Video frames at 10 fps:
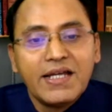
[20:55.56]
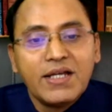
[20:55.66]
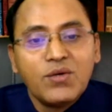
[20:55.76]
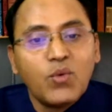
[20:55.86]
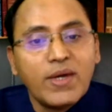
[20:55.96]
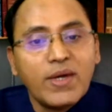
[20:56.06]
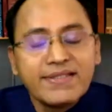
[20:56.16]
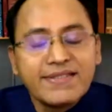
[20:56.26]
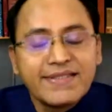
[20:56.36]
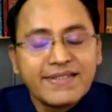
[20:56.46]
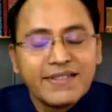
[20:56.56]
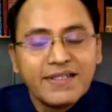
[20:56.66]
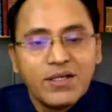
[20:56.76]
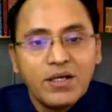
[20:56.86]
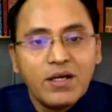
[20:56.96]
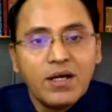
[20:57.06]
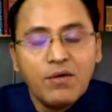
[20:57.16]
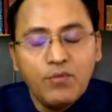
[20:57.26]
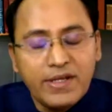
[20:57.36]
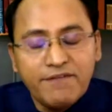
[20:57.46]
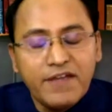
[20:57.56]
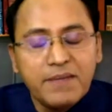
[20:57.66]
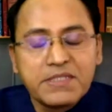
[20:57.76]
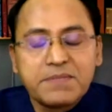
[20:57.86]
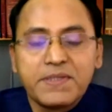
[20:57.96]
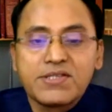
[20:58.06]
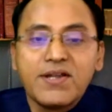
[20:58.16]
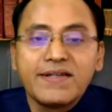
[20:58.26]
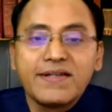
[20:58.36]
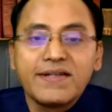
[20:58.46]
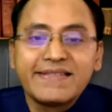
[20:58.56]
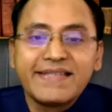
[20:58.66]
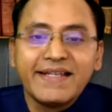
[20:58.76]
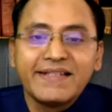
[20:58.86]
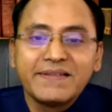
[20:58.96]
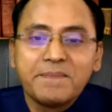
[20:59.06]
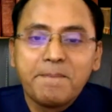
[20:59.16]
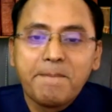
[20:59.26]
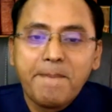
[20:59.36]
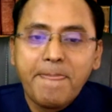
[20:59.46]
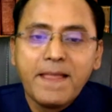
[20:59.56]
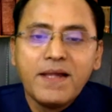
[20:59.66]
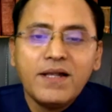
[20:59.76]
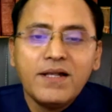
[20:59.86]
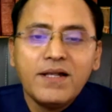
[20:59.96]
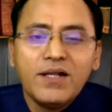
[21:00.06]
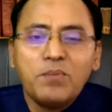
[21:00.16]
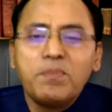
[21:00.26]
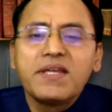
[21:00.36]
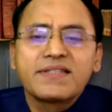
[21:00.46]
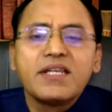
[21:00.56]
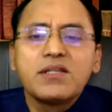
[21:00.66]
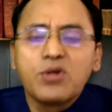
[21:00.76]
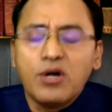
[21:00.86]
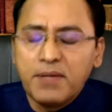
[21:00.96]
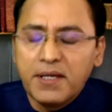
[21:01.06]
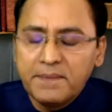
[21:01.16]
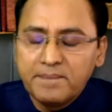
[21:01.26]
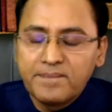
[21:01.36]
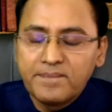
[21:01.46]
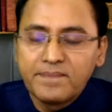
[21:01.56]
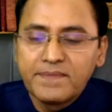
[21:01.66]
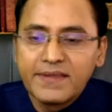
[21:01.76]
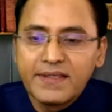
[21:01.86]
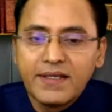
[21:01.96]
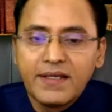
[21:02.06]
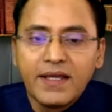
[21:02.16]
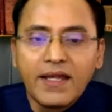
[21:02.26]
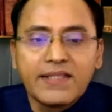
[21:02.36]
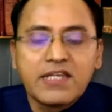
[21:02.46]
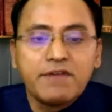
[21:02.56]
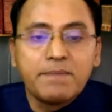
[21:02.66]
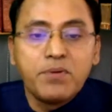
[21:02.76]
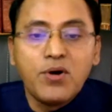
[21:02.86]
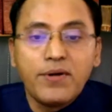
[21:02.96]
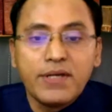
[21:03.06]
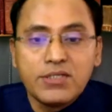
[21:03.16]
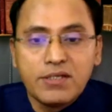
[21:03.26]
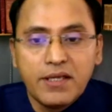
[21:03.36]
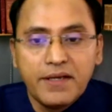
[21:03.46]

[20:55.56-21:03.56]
Once, a very famous personality said, be a skilled cobbler instead of a poor engineer.